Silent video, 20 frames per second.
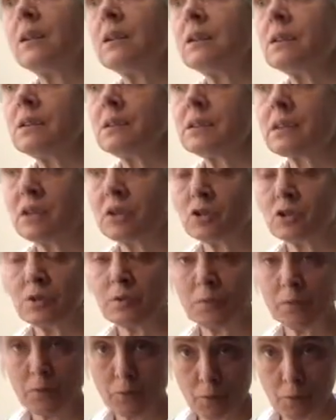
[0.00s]
Section
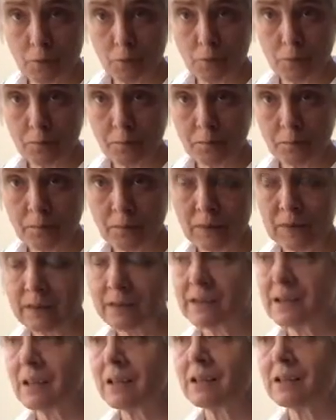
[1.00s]
4
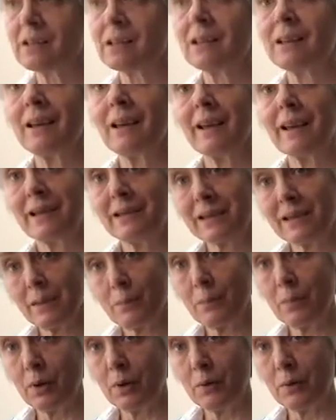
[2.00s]
says a
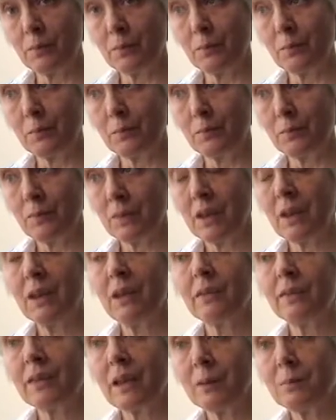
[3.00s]
tempo.
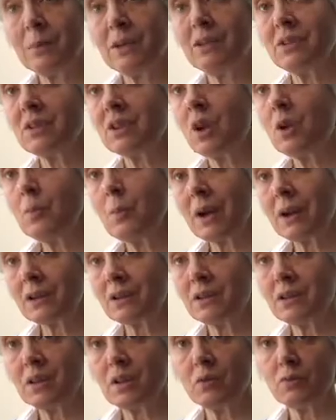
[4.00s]
That means go back to
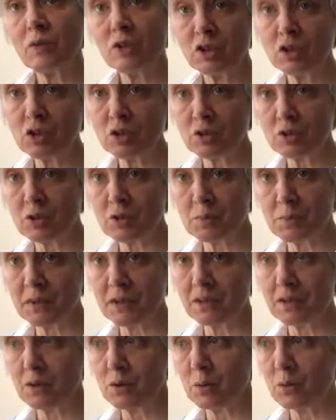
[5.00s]
the original speed
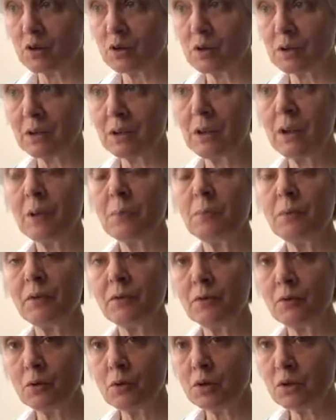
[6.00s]
that you were doing
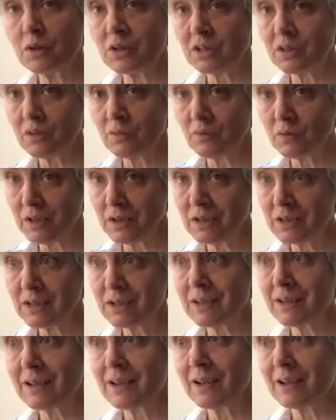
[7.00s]
before you did the writ
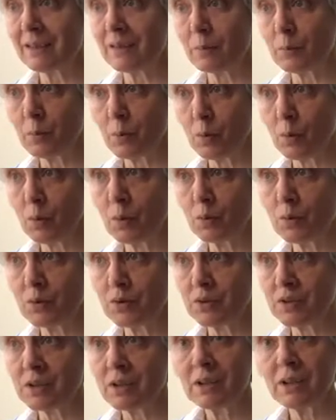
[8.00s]
and the
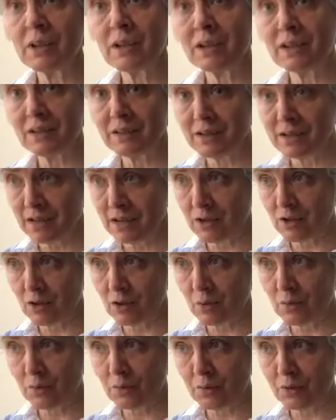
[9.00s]
pause in section
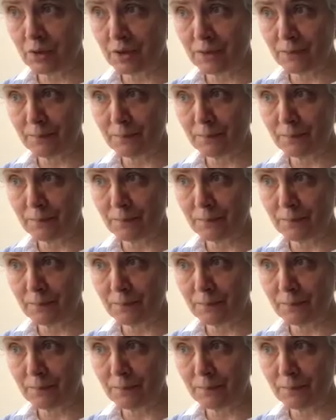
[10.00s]
3.